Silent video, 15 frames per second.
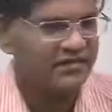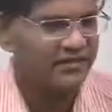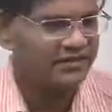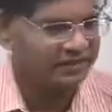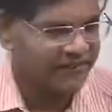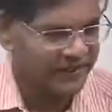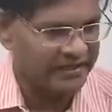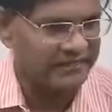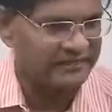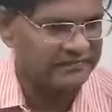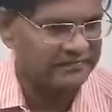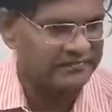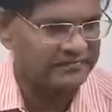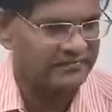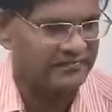Speaker.
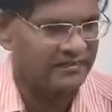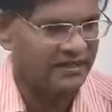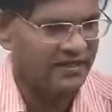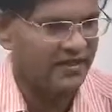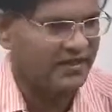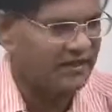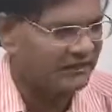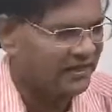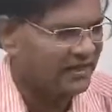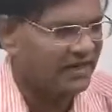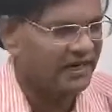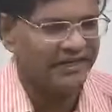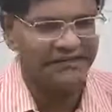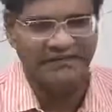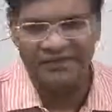Ultimately,
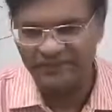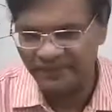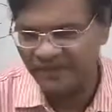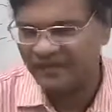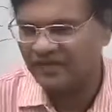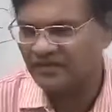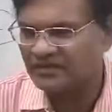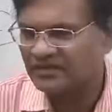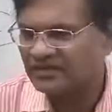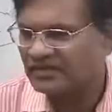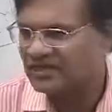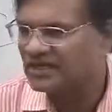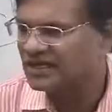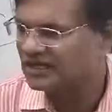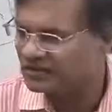it is the Speaker
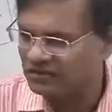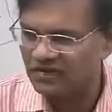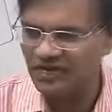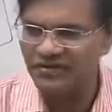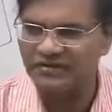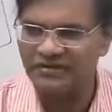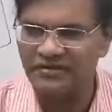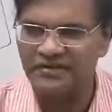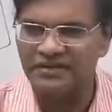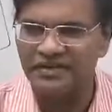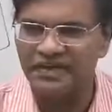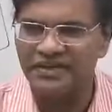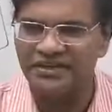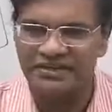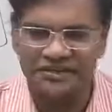who has to
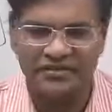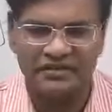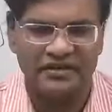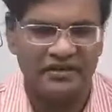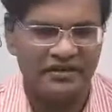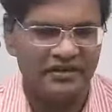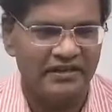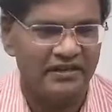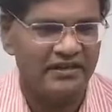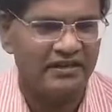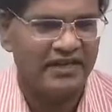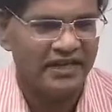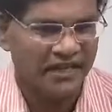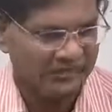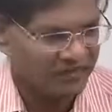ensure
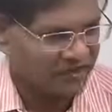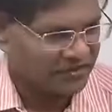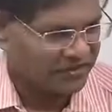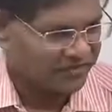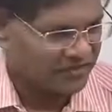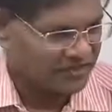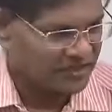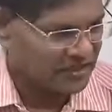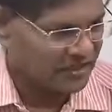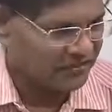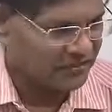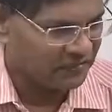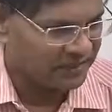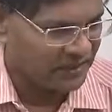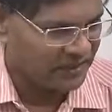impartial functioning of
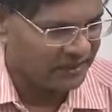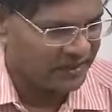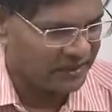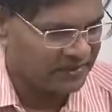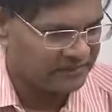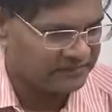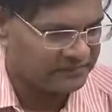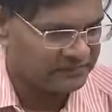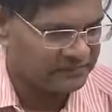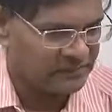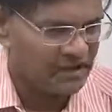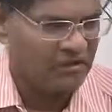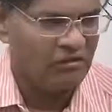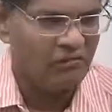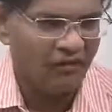our Parliament.
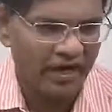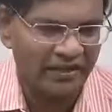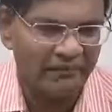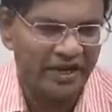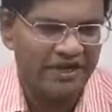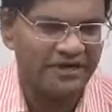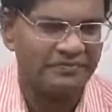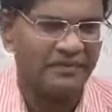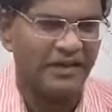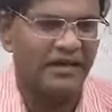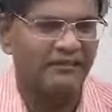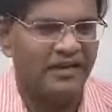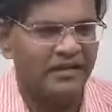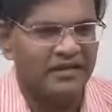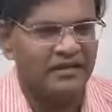Why British
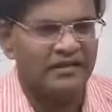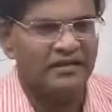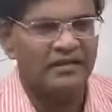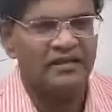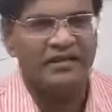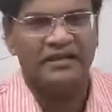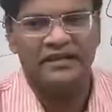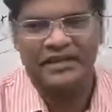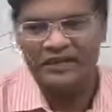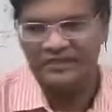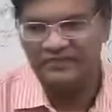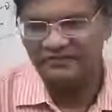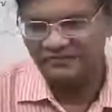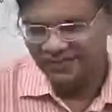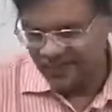Parliament is
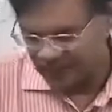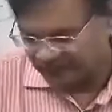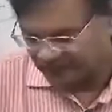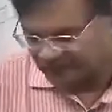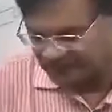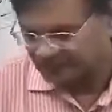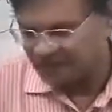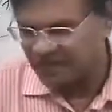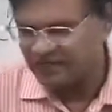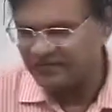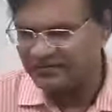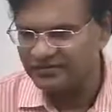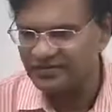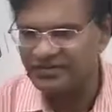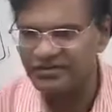very effective?
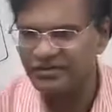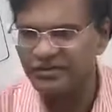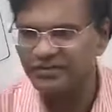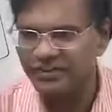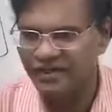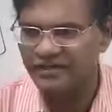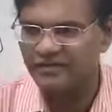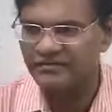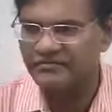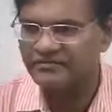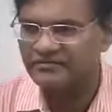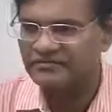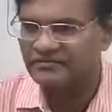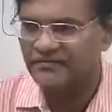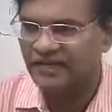Because Speaker.
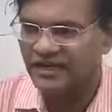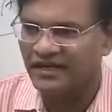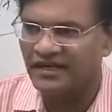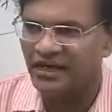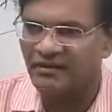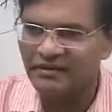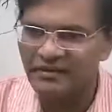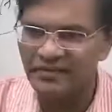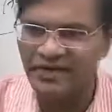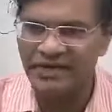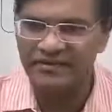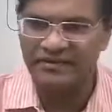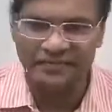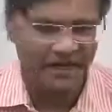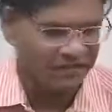And how the
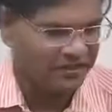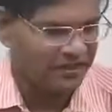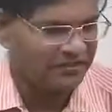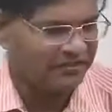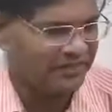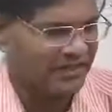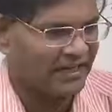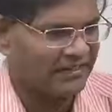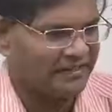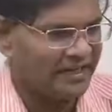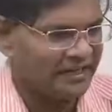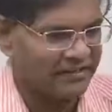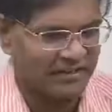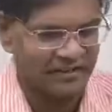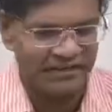British Parliament and Speaker is
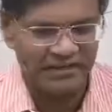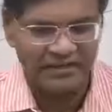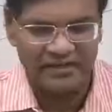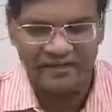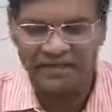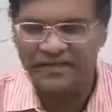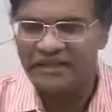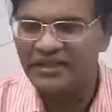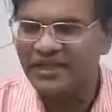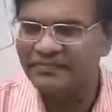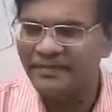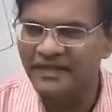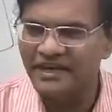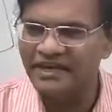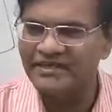elected? The
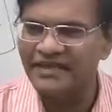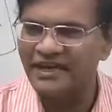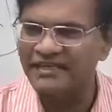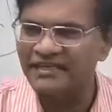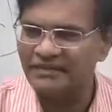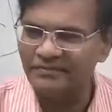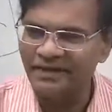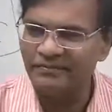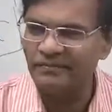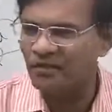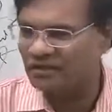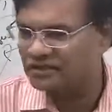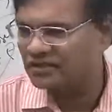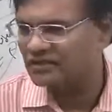Speaker is elected by both,